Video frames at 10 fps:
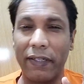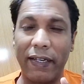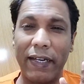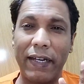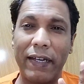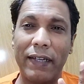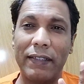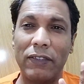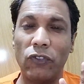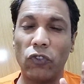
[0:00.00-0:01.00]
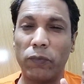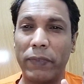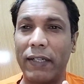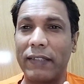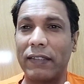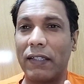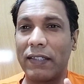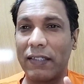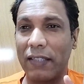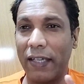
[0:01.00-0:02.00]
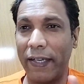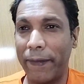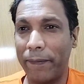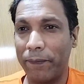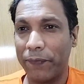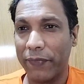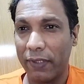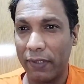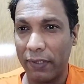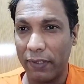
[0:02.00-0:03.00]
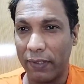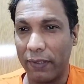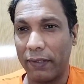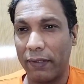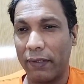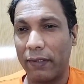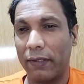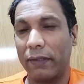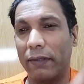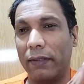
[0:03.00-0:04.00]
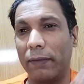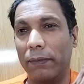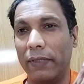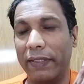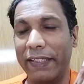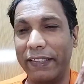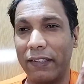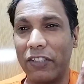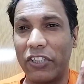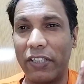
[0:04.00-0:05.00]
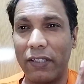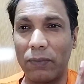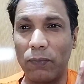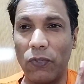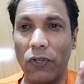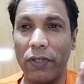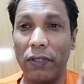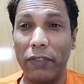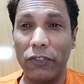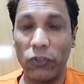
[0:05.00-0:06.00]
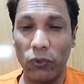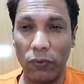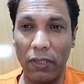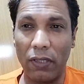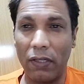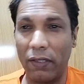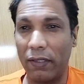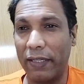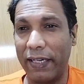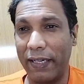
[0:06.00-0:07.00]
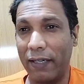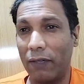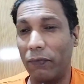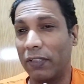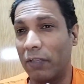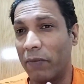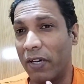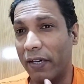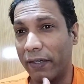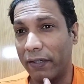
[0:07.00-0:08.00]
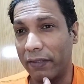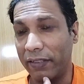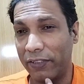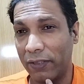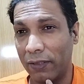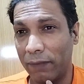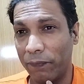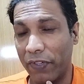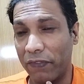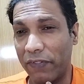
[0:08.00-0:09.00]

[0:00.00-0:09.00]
Grand Ethiopian Renaissance Dam. The region shares border with Sudan and with Amhara region, where